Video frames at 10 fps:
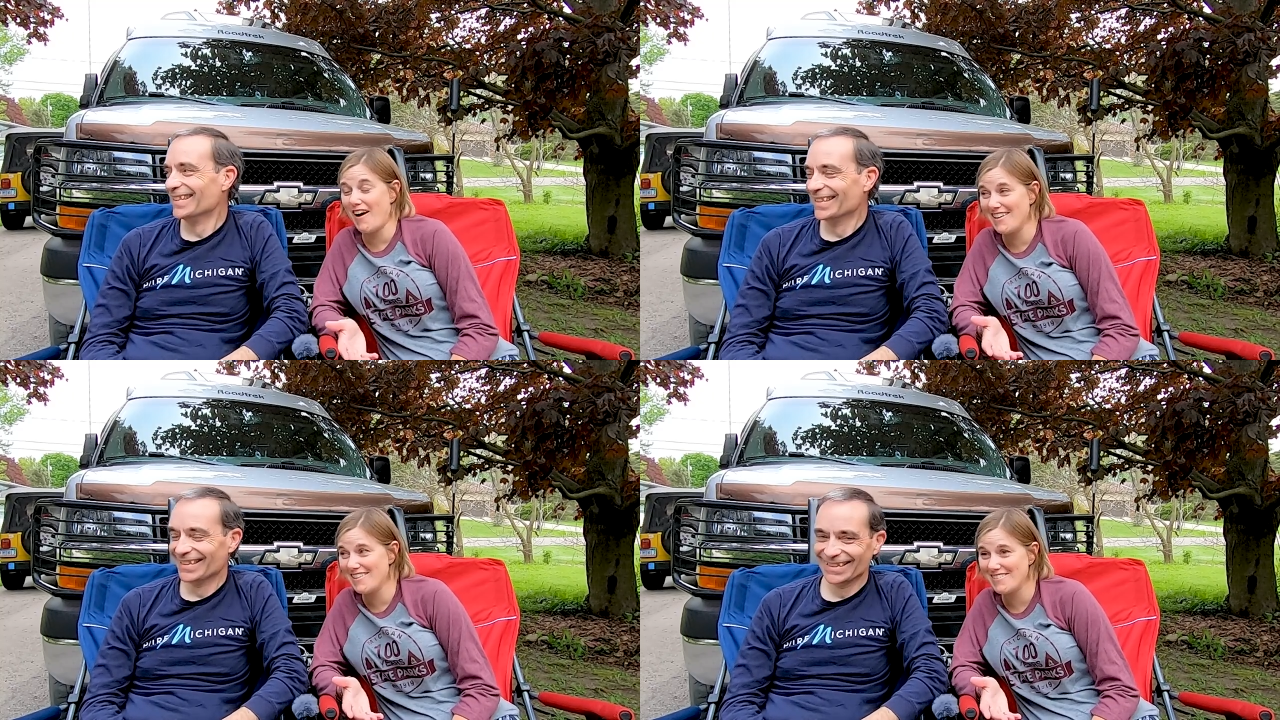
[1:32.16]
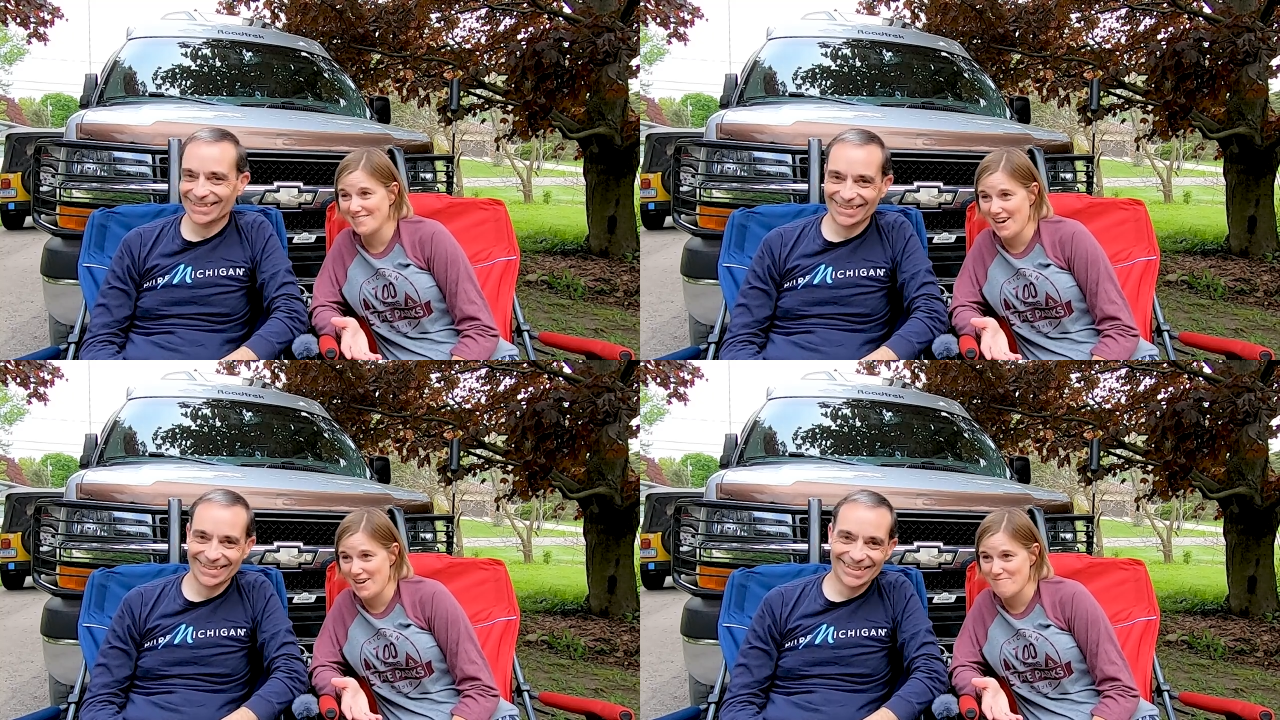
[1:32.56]
Speaker 1: finally
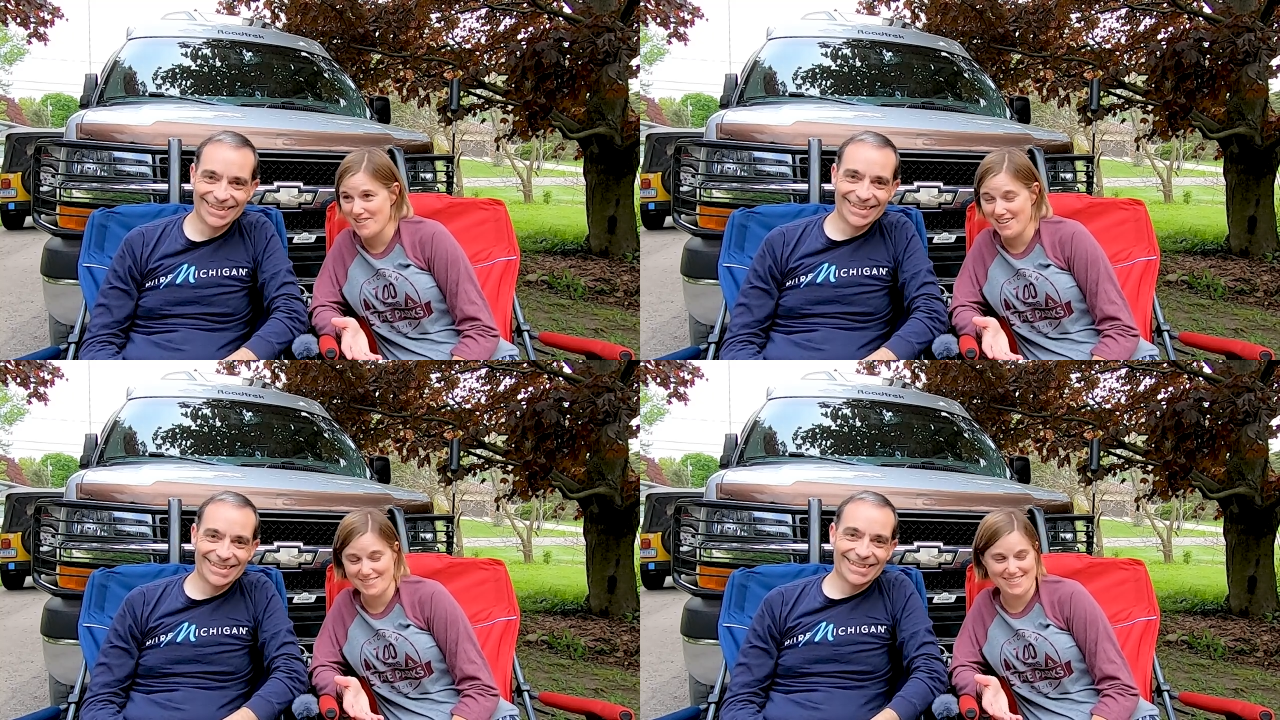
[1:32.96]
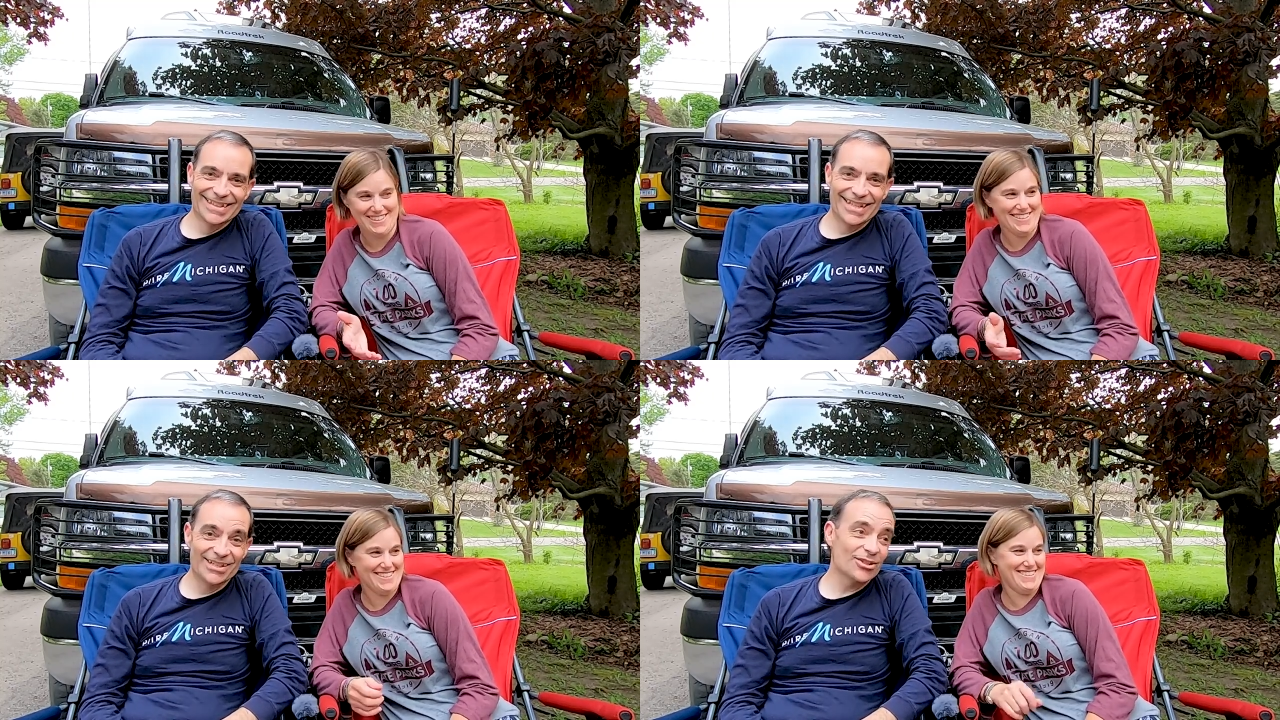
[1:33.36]
learned how to pronounce
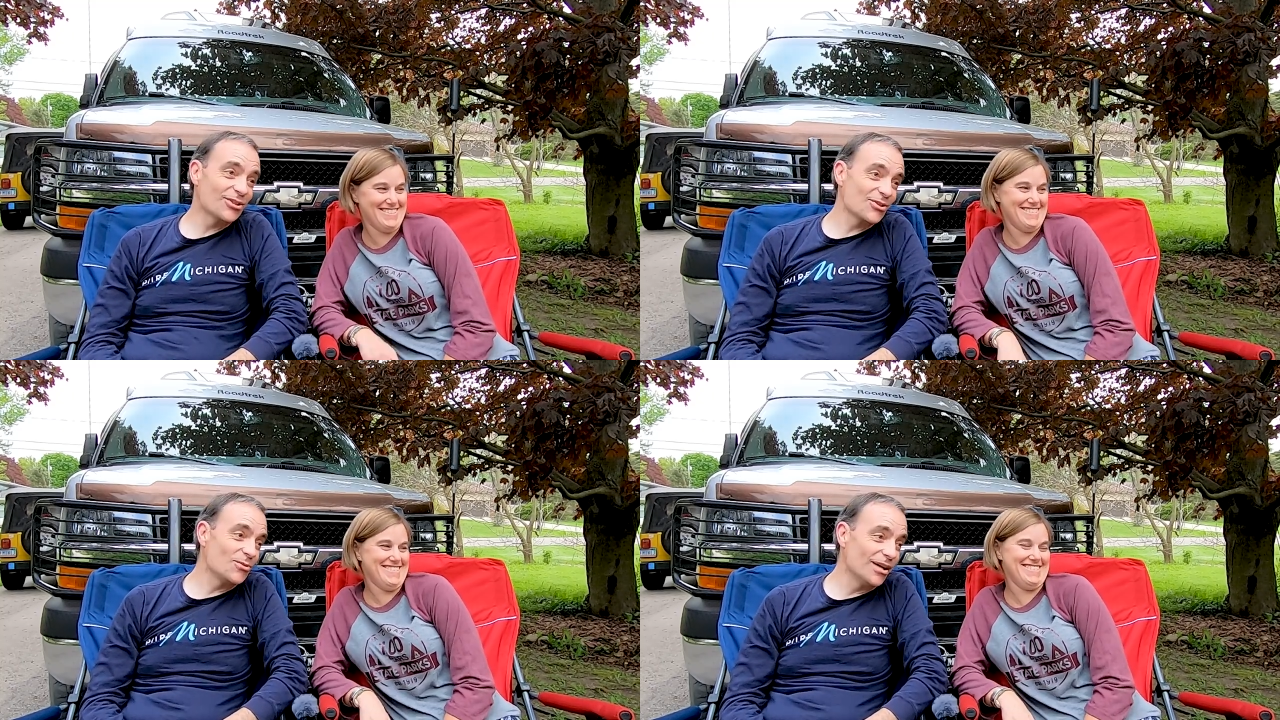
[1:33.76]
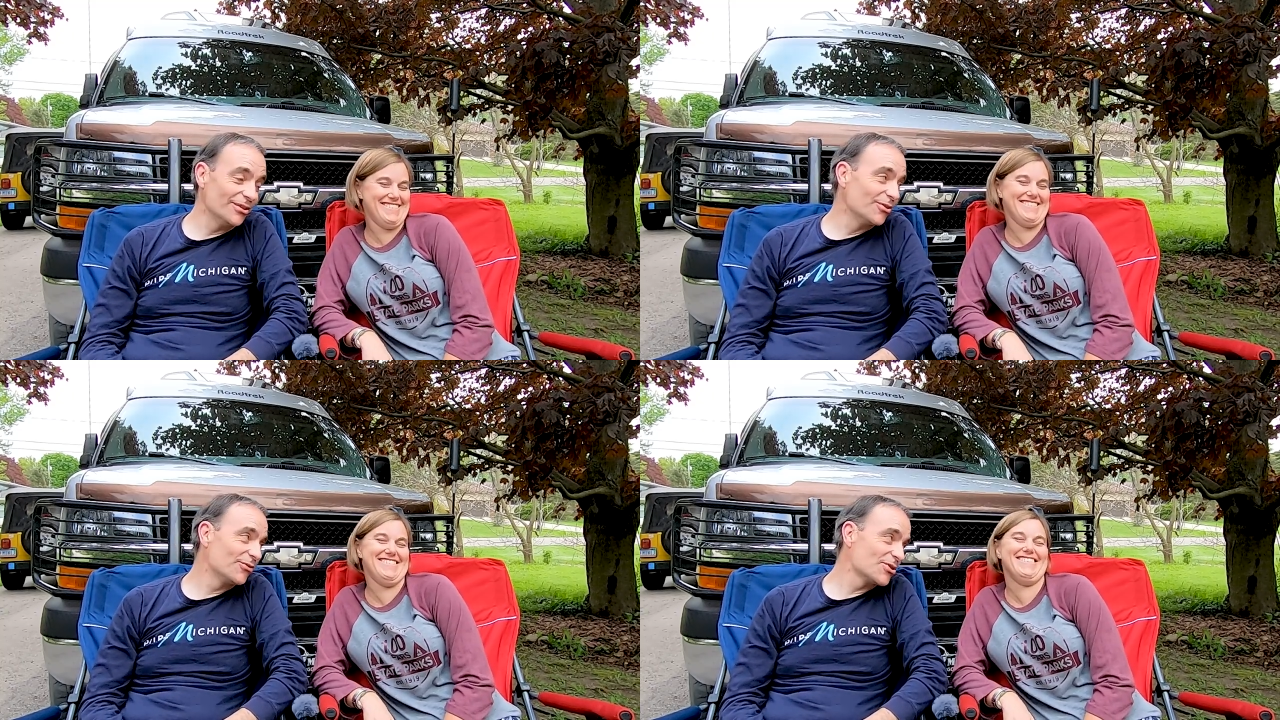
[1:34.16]
it.
Speaker 2: And it took us a
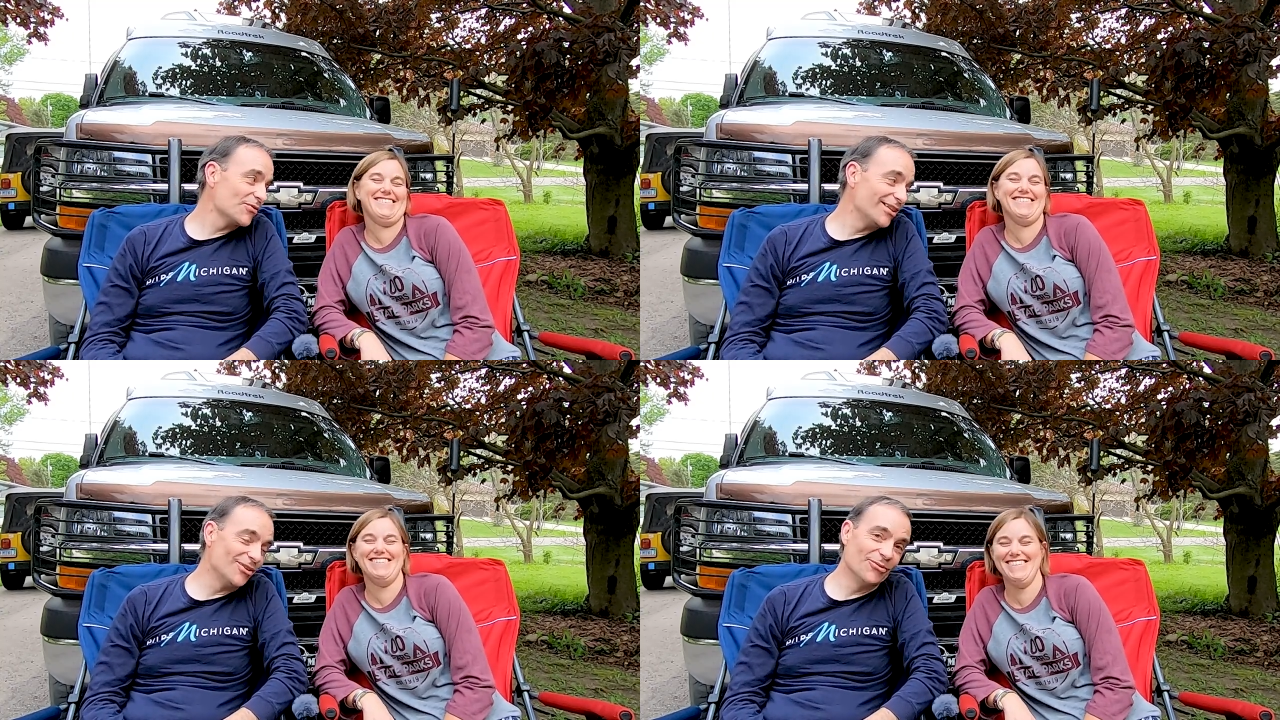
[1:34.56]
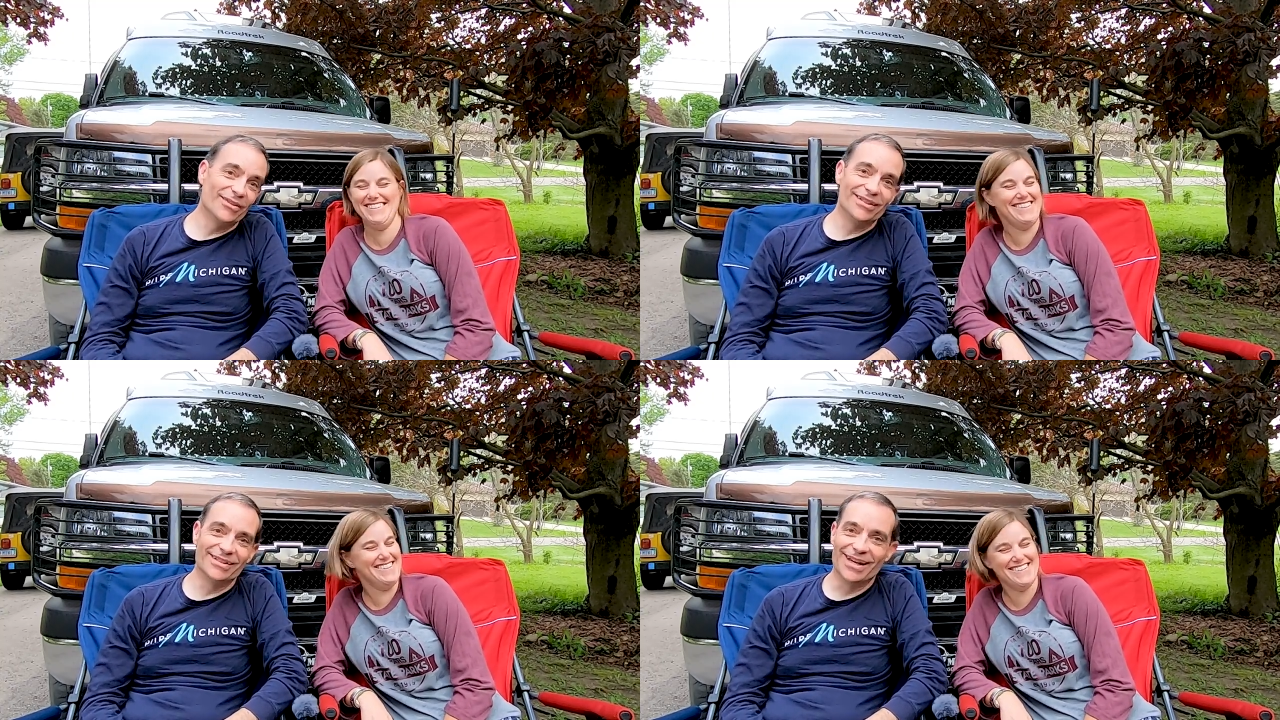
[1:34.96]
while in the first video
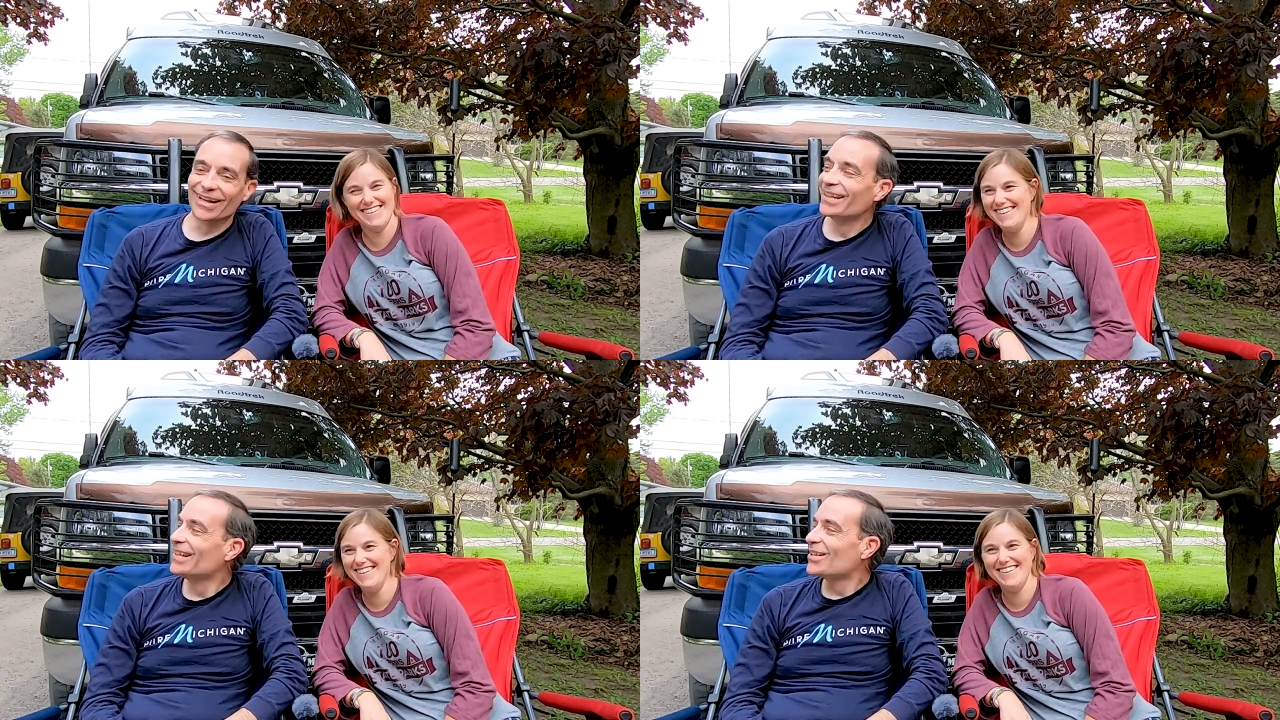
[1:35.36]
when we did that.